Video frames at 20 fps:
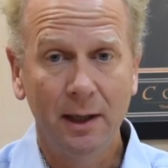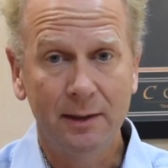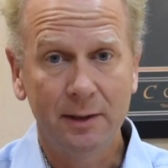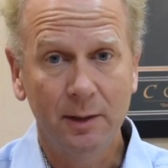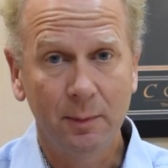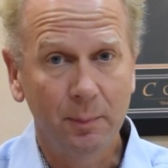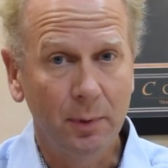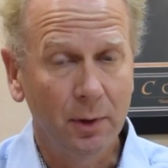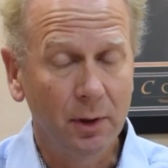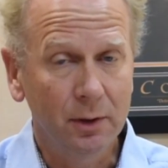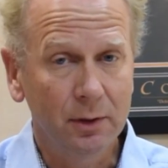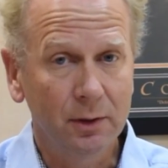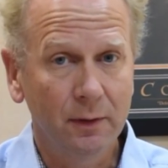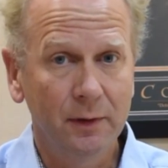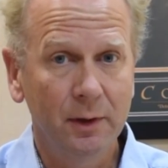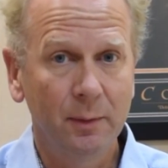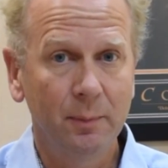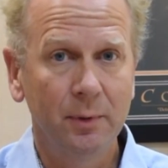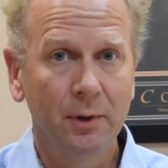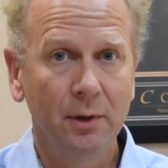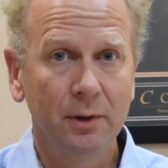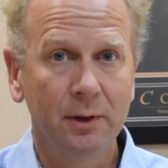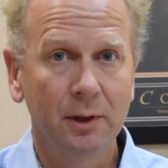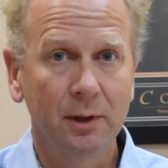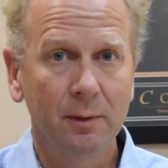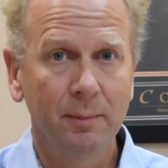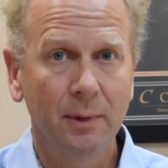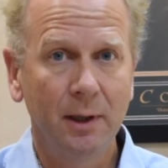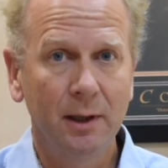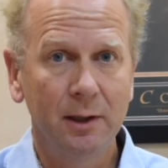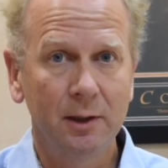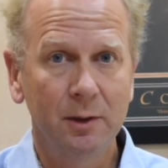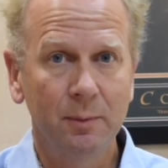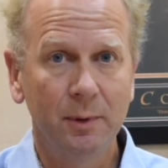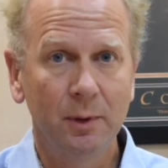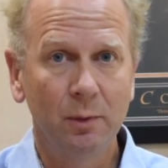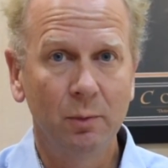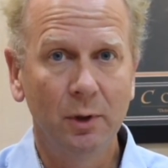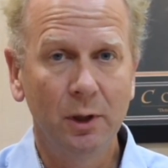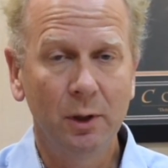as a part of the project
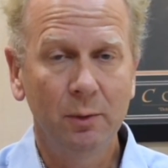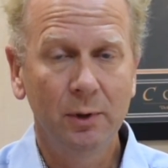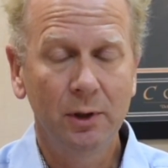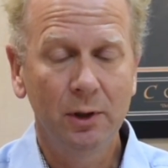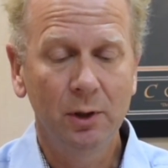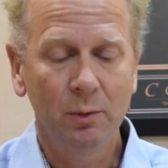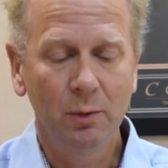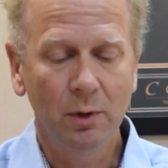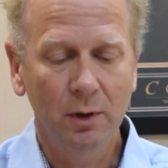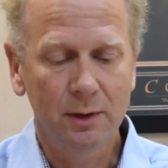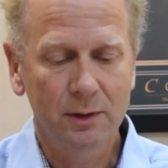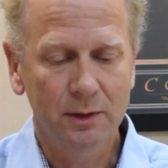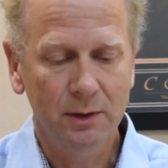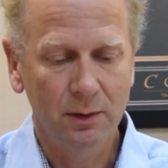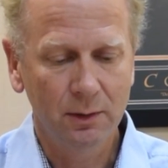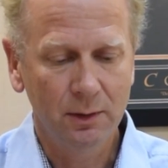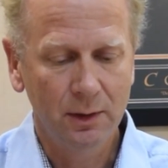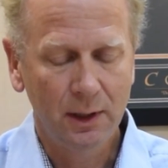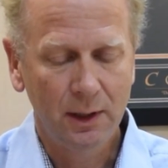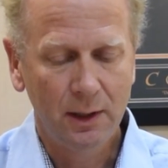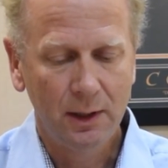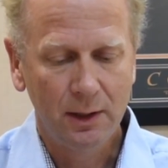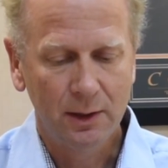management work we do also.